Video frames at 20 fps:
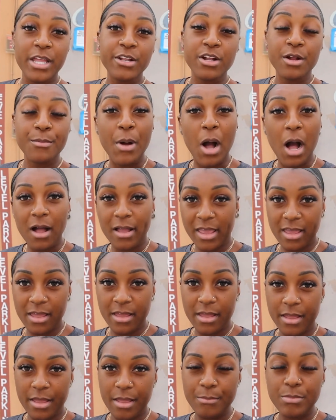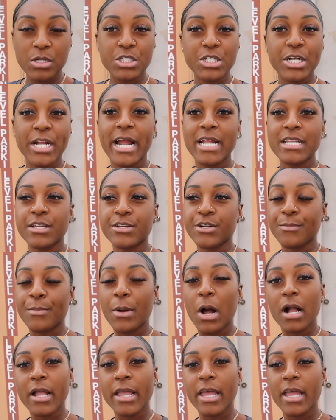it in your pocket and put your hand in your
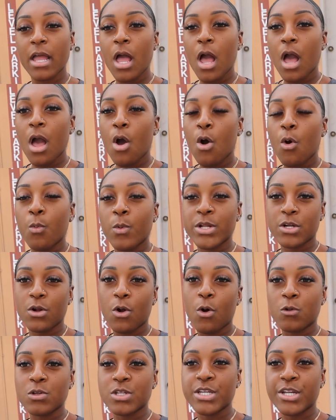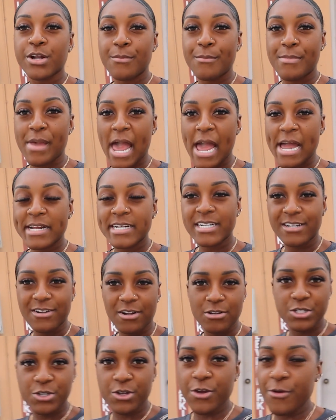pocket. When you're holding your bag, here,
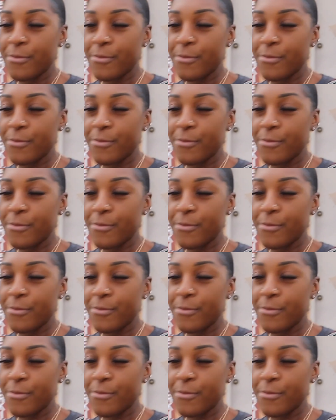I'll show